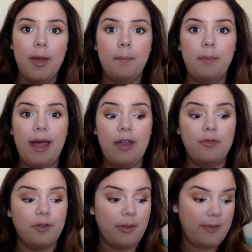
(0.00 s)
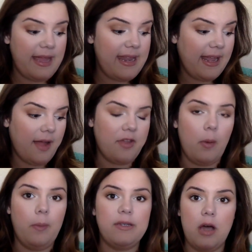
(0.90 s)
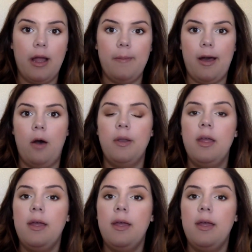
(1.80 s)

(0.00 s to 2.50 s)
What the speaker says: But for the beginning, I thought we would talk about